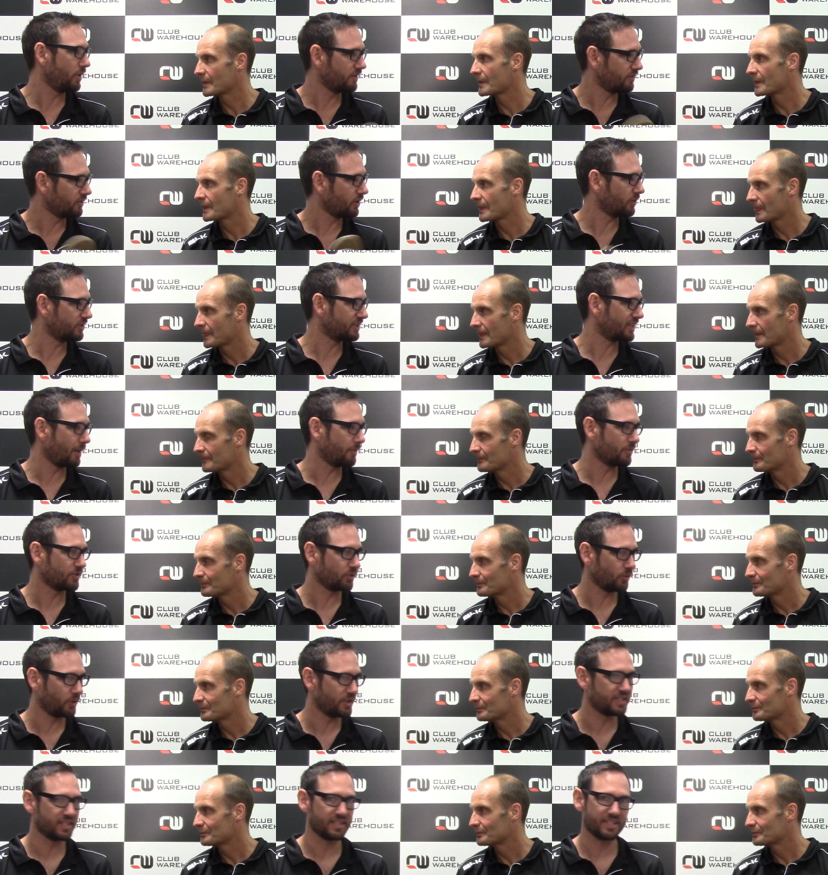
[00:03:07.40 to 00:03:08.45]
Speaker 1: even though it's coming
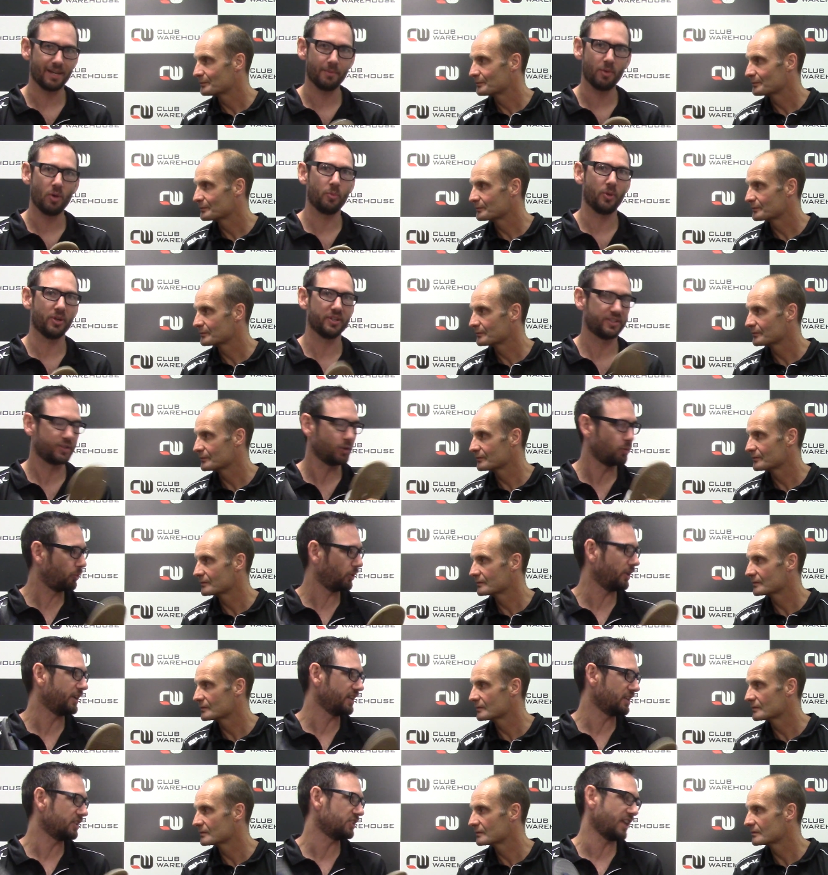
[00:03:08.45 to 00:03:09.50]
towards the summer, but still
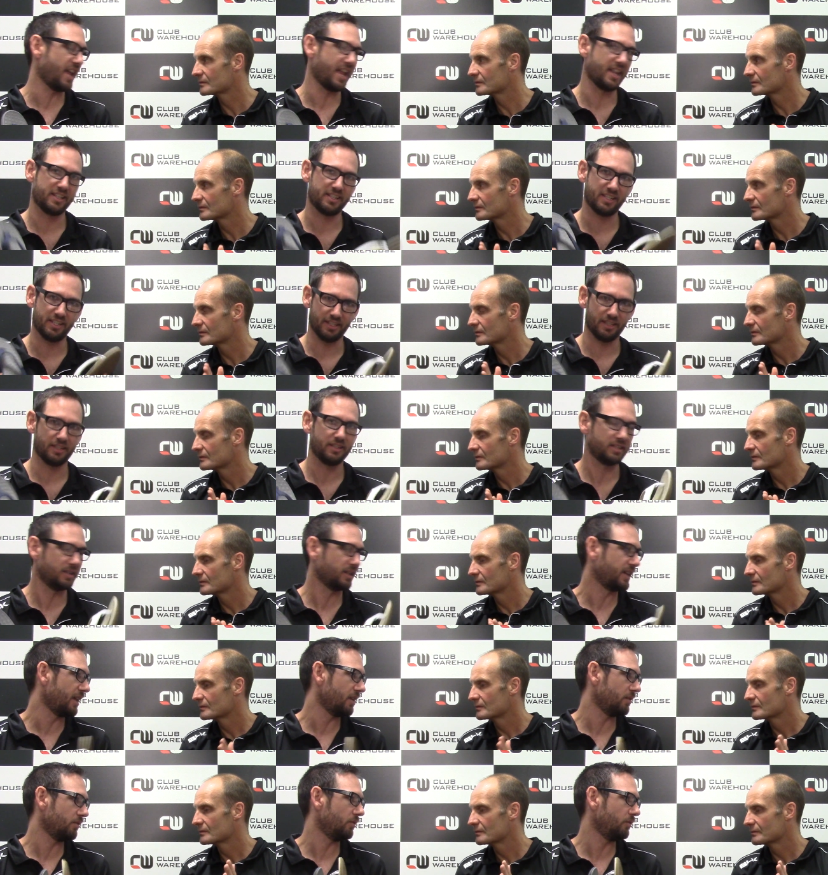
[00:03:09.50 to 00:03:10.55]
plenty of chance to, to
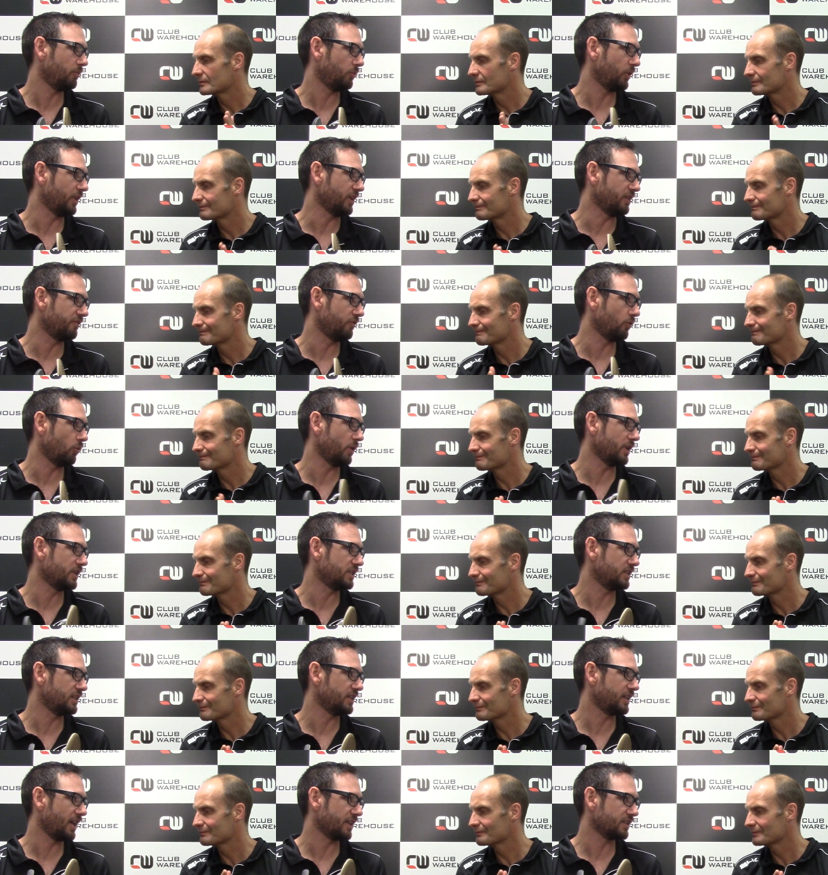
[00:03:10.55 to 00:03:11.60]
get plenty of footwear
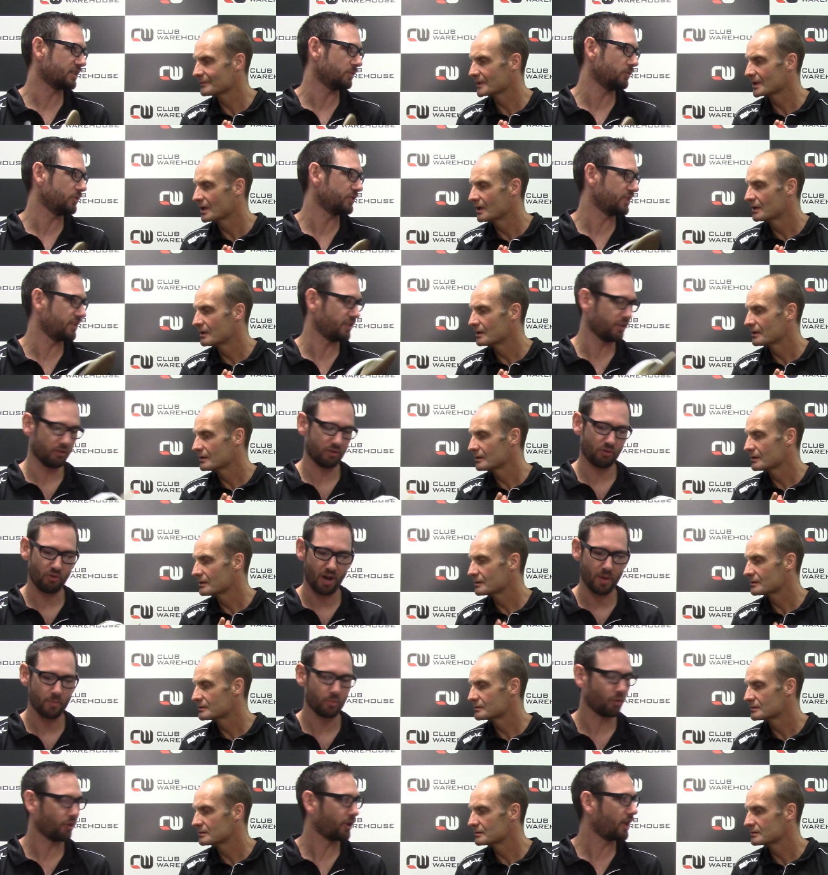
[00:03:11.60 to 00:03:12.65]
to your customers and they're a
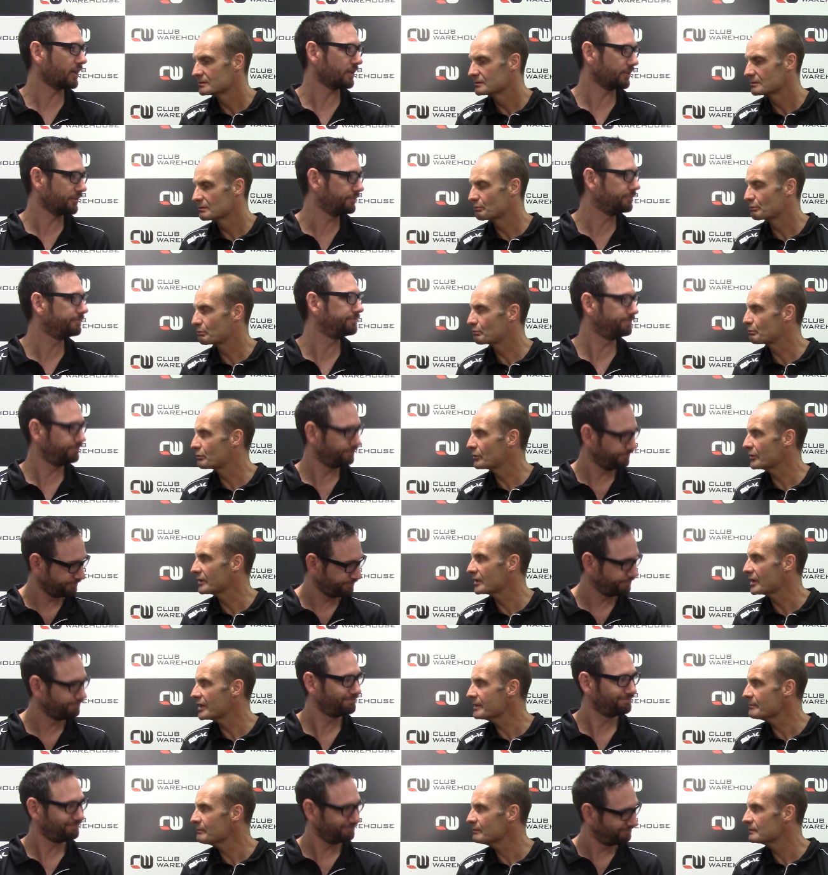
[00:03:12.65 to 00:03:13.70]
great product.
Speaker 2: Right,
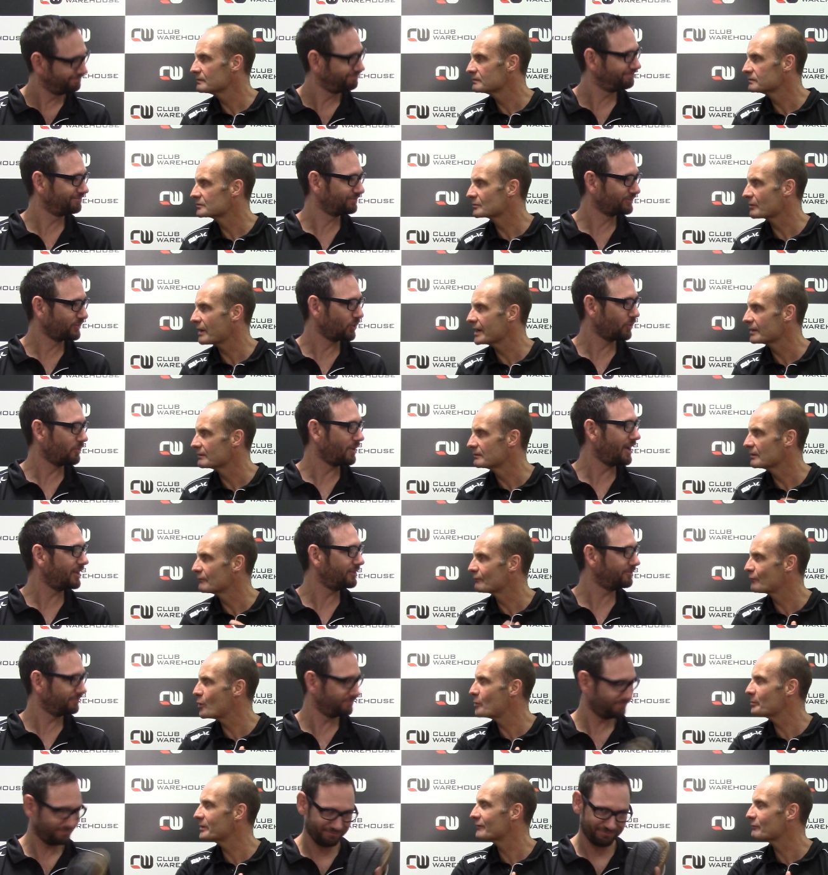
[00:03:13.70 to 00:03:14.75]
Lane. Great, Mate.
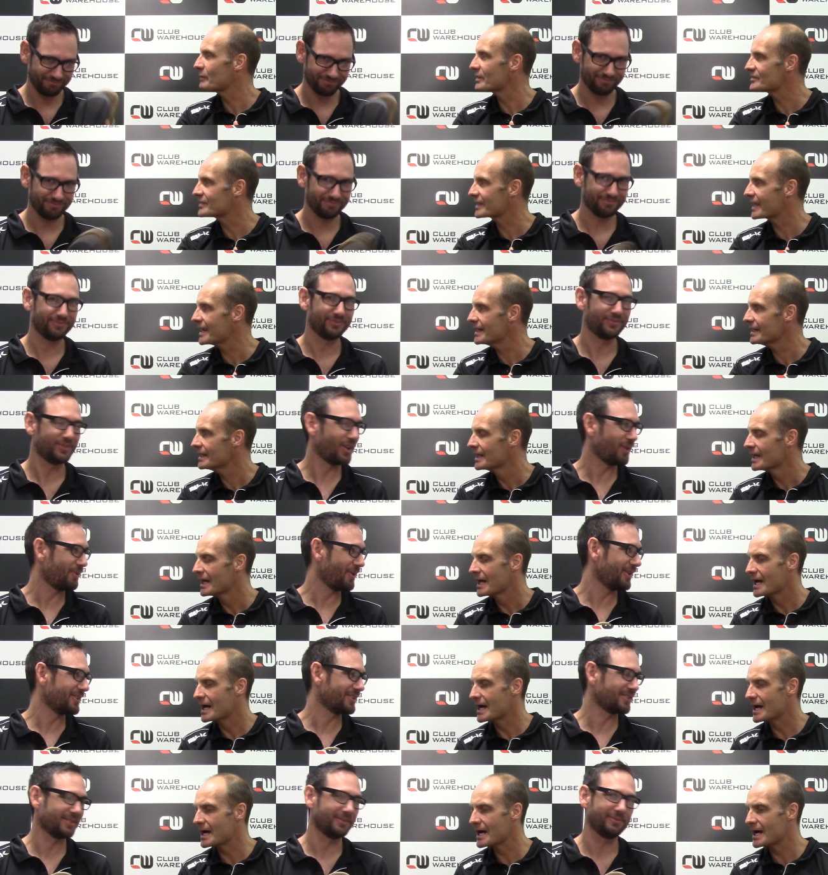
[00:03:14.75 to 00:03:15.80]
informative once again. No
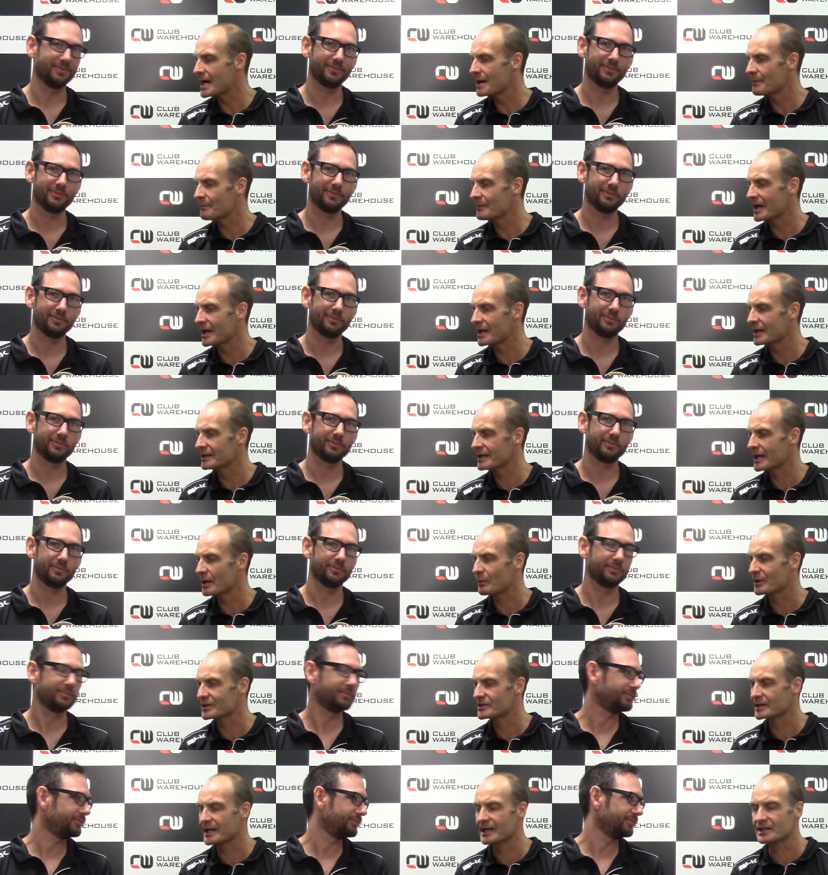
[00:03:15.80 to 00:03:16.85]
worries. Um, and yeah,
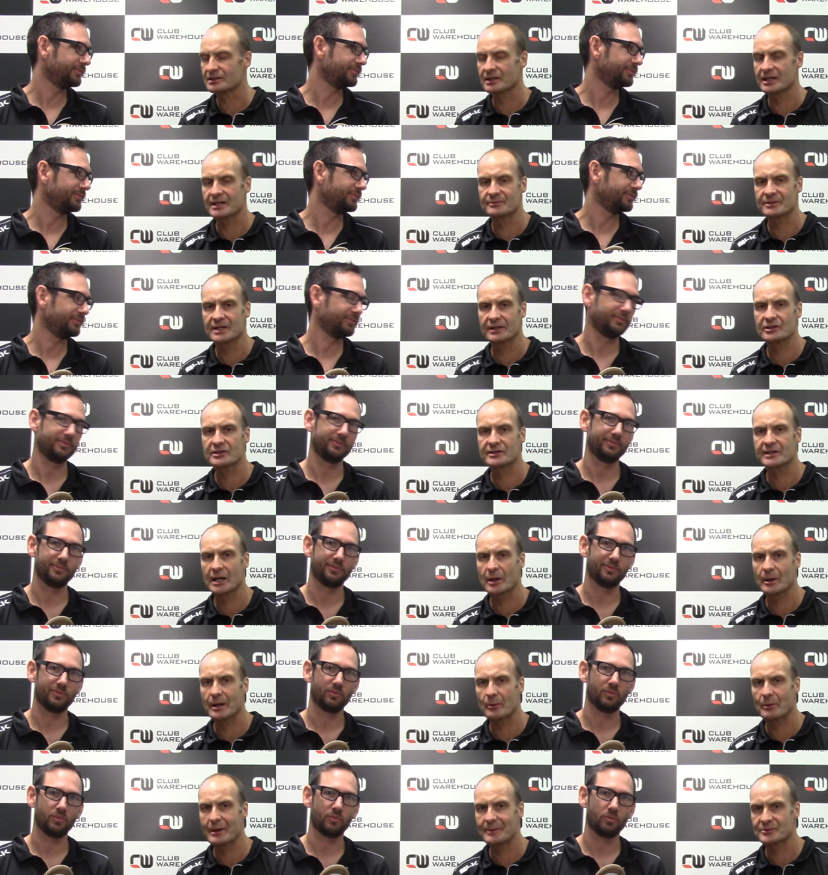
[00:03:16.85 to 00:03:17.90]
once again, as Liam said, just go to
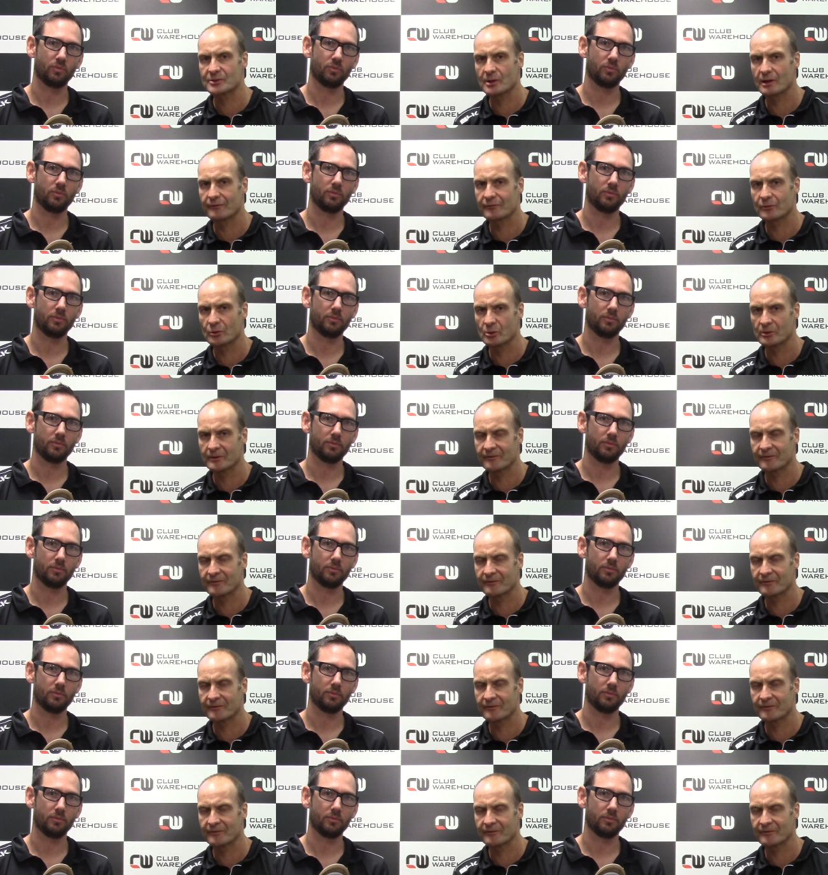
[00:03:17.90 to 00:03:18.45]
our website for all